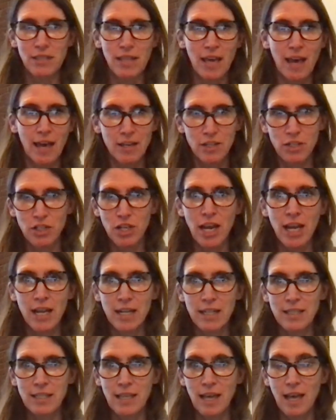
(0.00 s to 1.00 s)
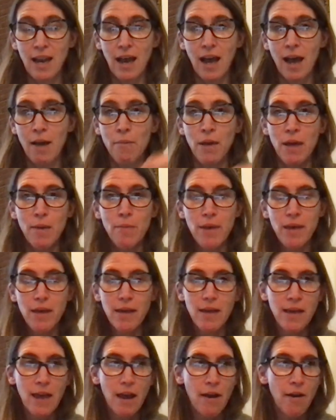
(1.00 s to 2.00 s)
that chance that I may
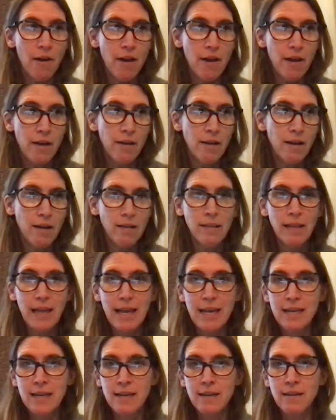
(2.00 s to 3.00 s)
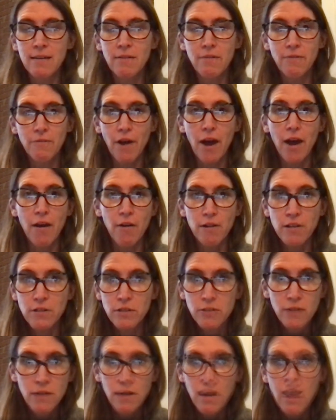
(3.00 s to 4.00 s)
be carrying a latent
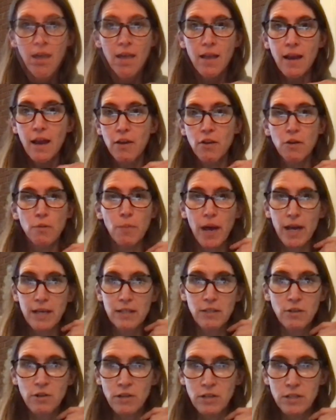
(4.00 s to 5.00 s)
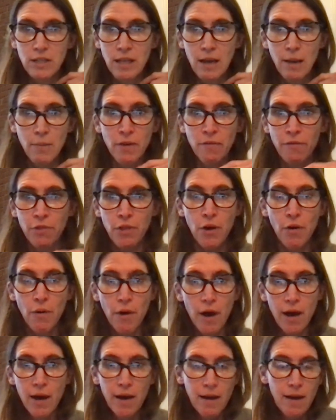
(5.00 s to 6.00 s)
virus and I could pass it on to them, even though
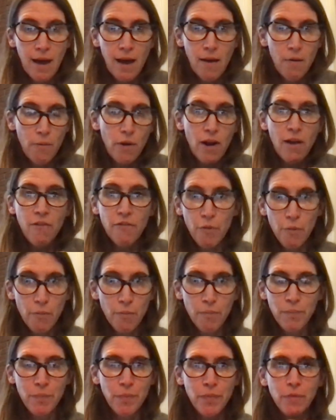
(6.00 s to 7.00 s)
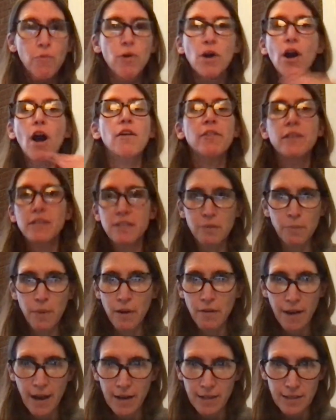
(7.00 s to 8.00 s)
I, whatever, regardless of my
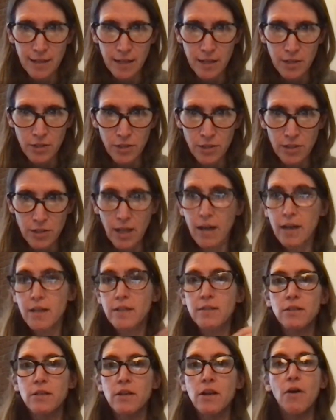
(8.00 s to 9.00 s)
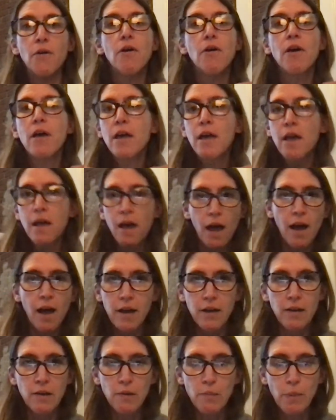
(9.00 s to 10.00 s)
vaccination status, you know, sure. I could